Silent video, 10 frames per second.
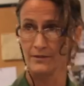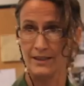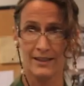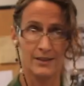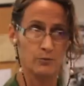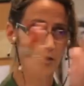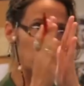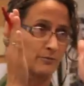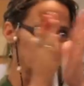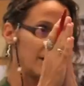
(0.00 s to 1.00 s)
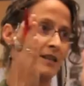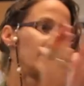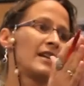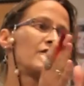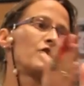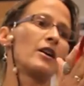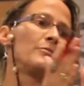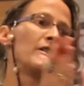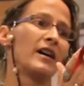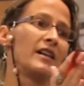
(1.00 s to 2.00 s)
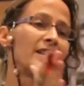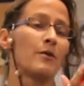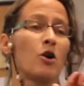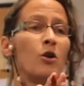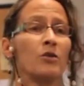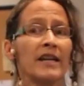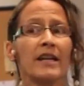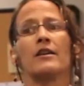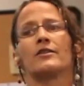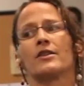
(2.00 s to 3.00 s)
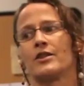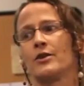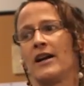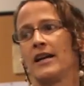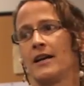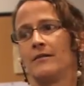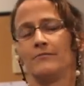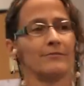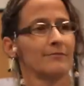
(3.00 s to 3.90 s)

radio, but I know there's a website they can go to get more information. It's just